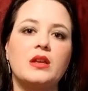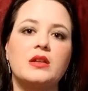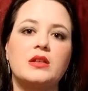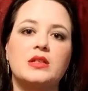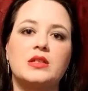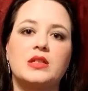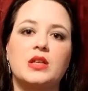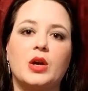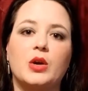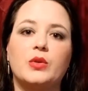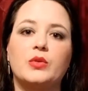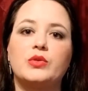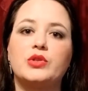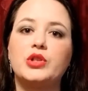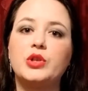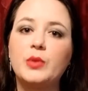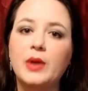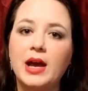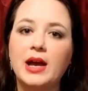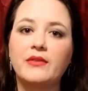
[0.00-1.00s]
So
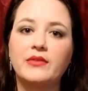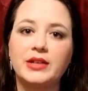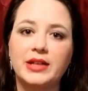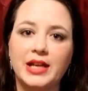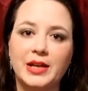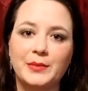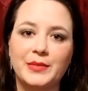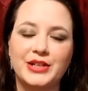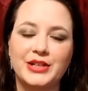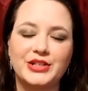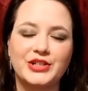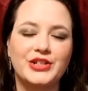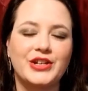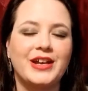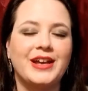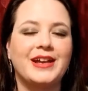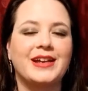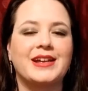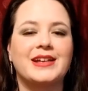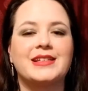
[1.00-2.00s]
do have an image,
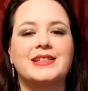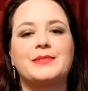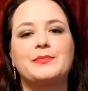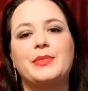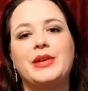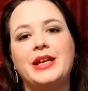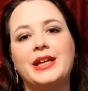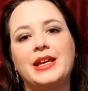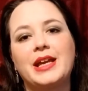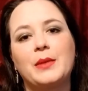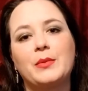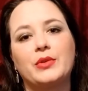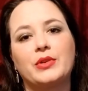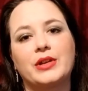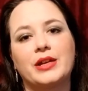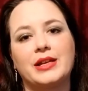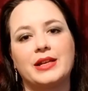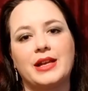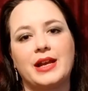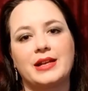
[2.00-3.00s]
because being able to
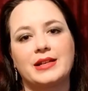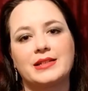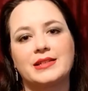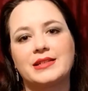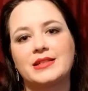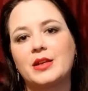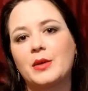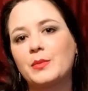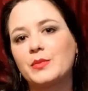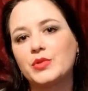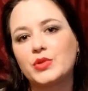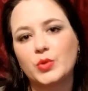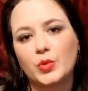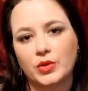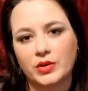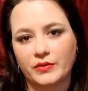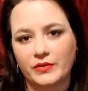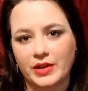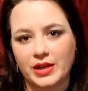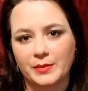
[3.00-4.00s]
connect some
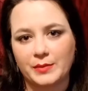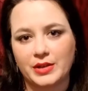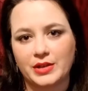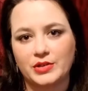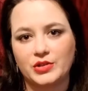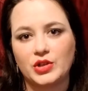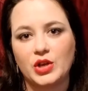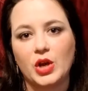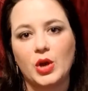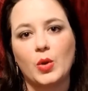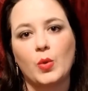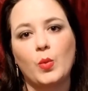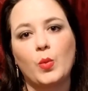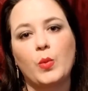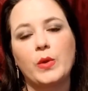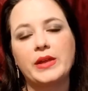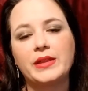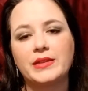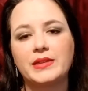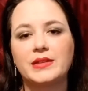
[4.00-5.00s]
sort of image
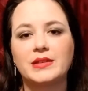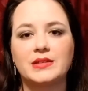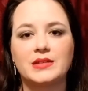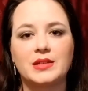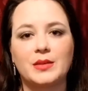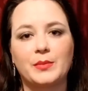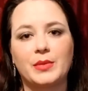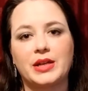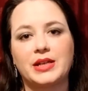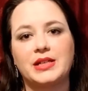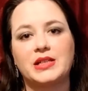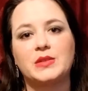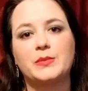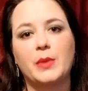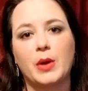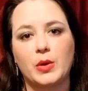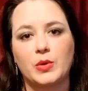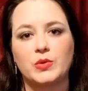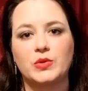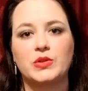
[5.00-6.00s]
with somebody's
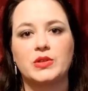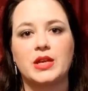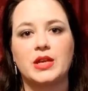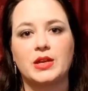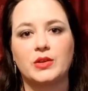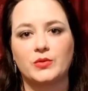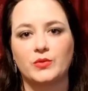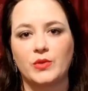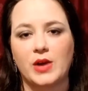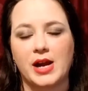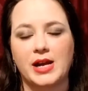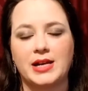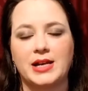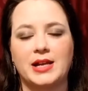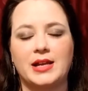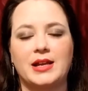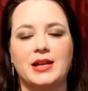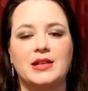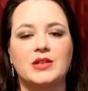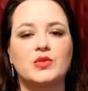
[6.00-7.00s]
posts and
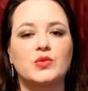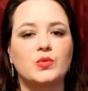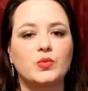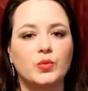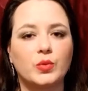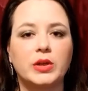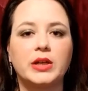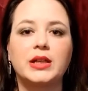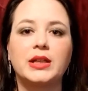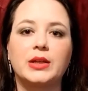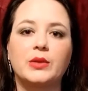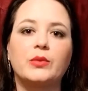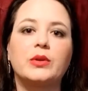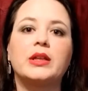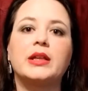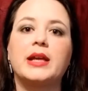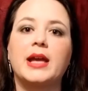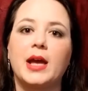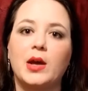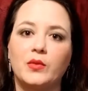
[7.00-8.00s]
writing is really,
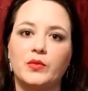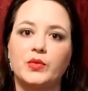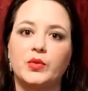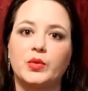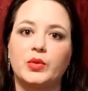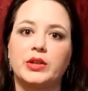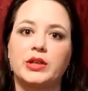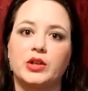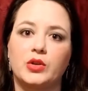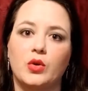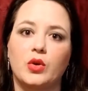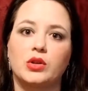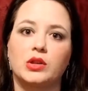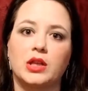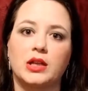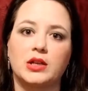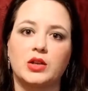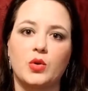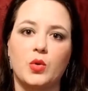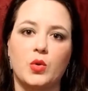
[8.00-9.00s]
really helpful in an
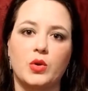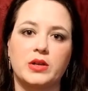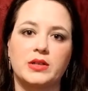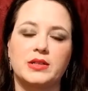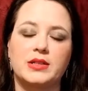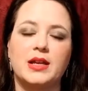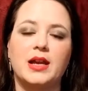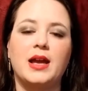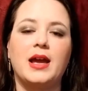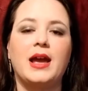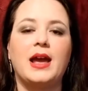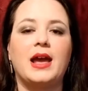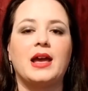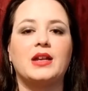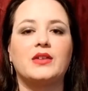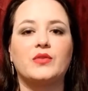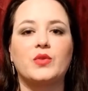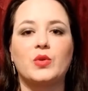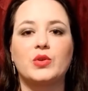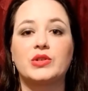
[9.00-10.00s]
online course.
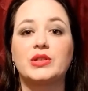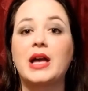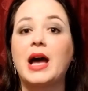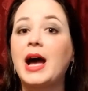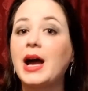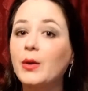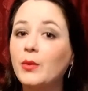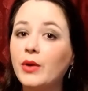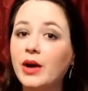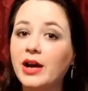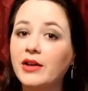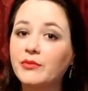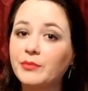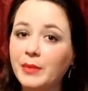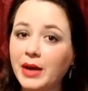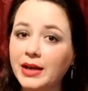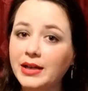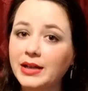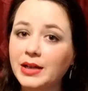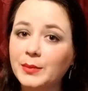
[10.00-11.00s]
And of course, I will have
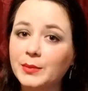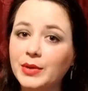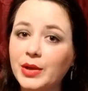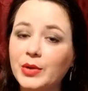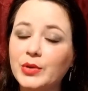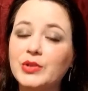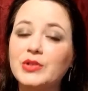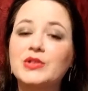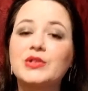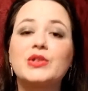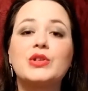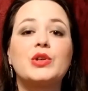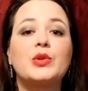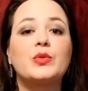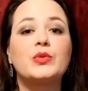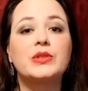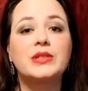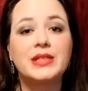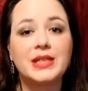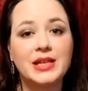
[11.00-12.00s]
mine uploaded, so you
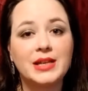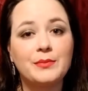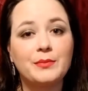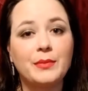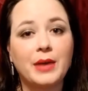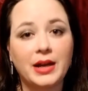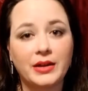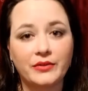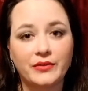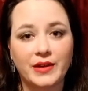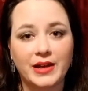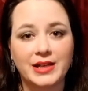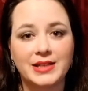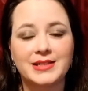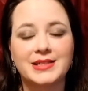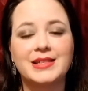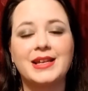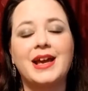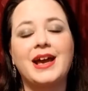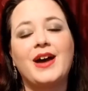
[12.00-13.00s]
will see my
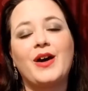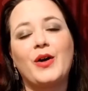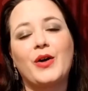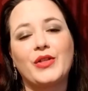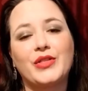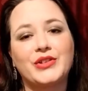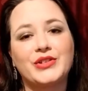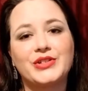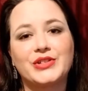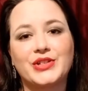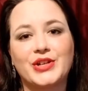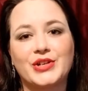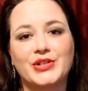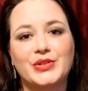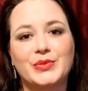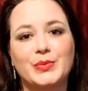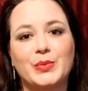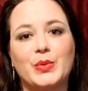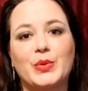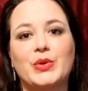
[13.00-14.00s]
face on the
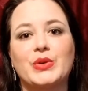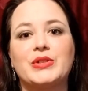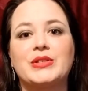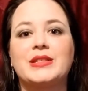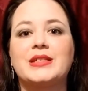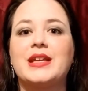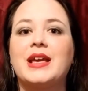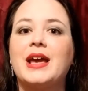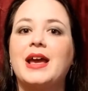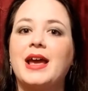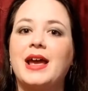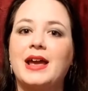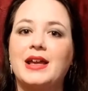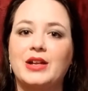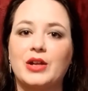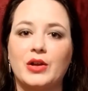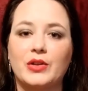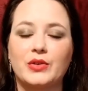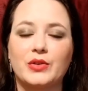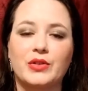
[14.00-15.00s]
discussion boards
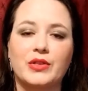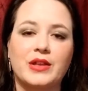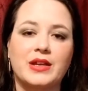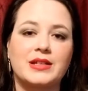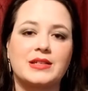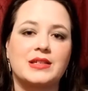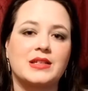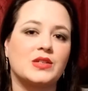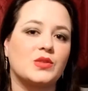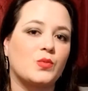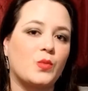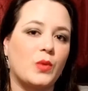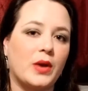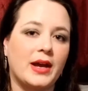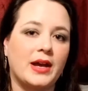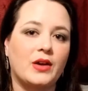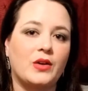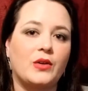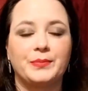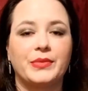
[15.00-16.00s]
and other things as
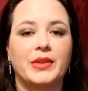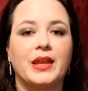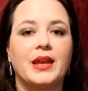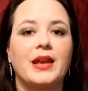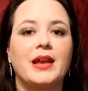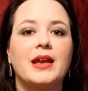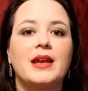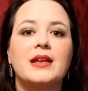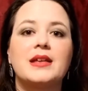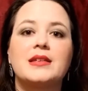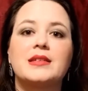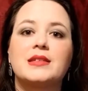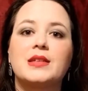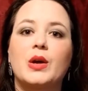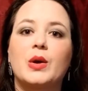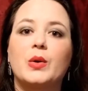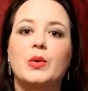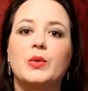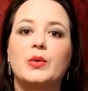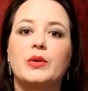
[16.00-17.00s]
well.
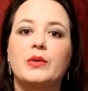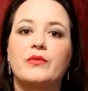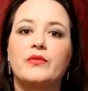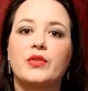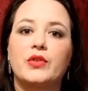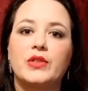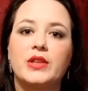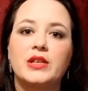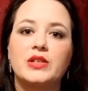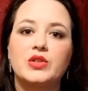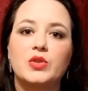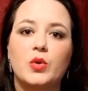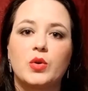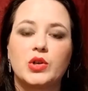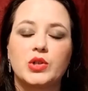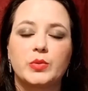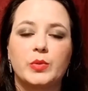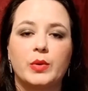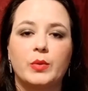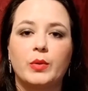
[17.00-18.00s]
So for this
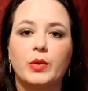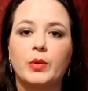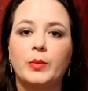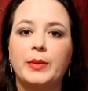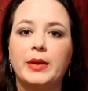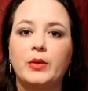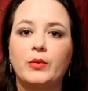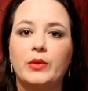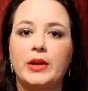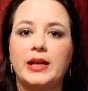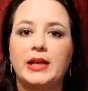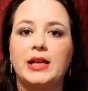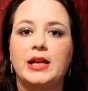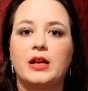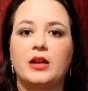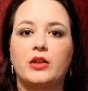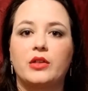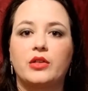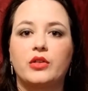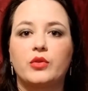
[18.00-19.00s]
course, we will be
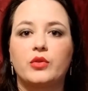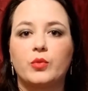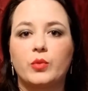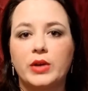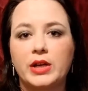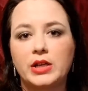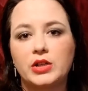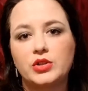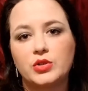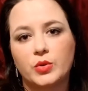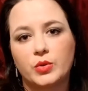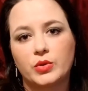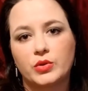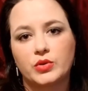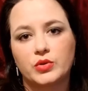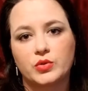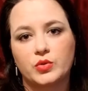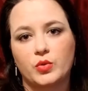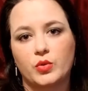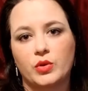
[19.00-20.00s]
reading 3 short
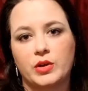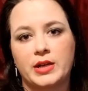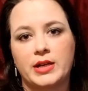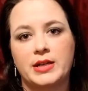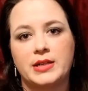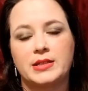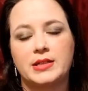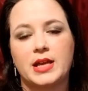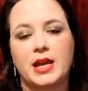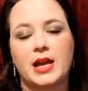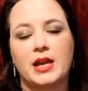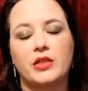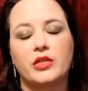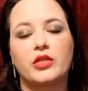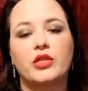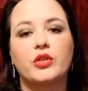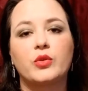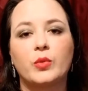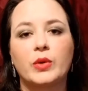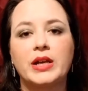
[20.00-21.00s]
stories and
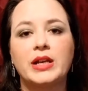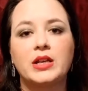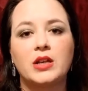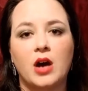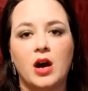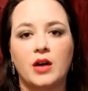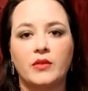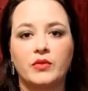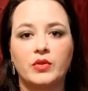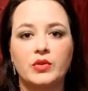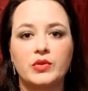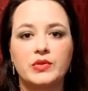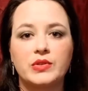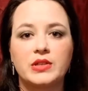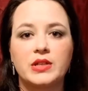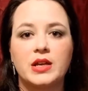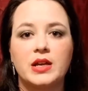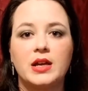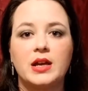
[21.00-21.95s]
3 novels,